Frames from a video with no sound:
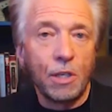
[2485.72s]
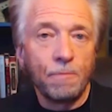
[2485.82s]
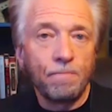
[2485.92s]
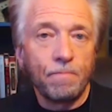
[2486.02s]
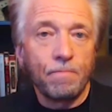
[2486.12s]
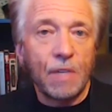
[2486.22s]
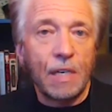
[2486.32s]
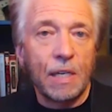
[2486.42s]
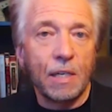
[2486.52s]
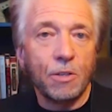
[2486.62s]

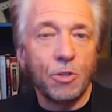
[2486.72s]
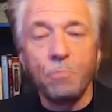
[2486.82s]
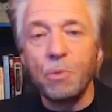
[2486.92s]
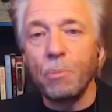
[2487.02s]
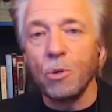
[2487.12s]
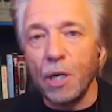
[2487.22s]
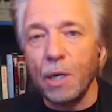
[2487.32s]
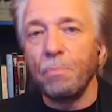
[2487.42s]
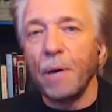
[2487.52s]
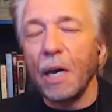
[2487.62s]
to be able to
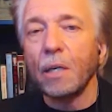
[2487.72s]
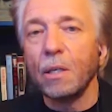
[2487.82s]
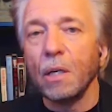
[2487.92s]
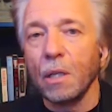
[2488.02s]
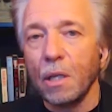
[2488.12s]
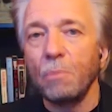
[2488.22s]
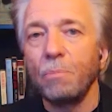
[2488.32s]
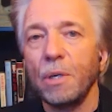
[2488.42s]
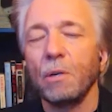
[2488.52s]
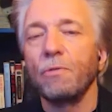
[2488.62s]
unpack a little bit
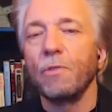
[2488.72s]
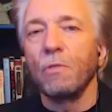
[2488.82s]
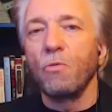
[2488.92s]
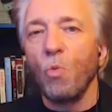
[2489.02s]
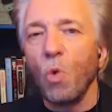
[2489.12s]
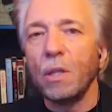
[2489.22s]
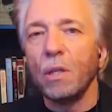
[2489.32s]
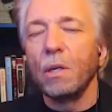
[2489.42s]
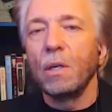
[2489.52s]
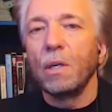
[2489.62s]
of what
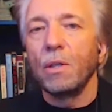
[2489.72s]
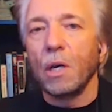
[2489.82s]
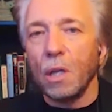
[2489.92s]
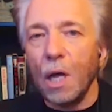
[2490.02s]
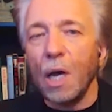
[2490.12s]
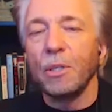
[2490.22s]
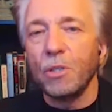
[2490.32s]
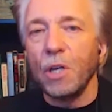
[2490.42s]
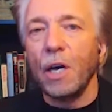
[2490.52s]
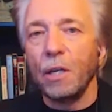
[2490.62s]
the climate
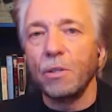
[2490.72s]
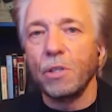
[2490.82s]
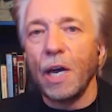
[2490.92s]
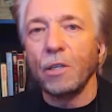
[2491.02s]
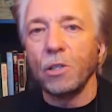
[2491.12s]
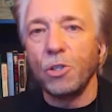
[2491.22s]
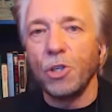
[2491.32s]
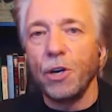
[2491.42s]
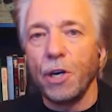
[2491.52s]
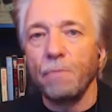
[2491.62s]
science is actually sharing,
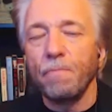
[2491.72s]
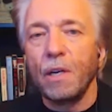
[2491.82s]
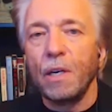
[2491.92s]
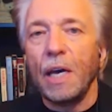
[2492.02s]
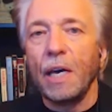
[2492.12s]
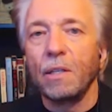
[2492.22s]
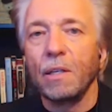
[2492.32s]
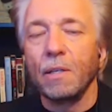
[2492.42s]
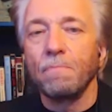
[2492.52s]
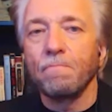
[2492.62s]
and
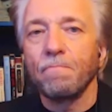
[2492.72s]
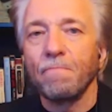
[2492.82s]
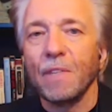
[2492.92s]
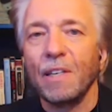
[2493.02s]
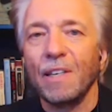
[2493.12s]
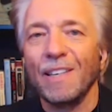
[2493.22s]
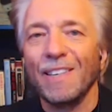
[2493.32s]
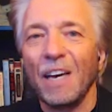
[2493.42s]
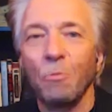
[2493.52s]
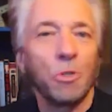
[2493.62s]
we'll
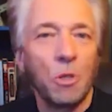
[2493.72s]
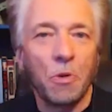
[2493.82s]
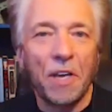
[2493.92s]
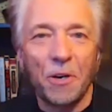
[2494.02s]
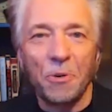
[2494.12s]
see where that goes.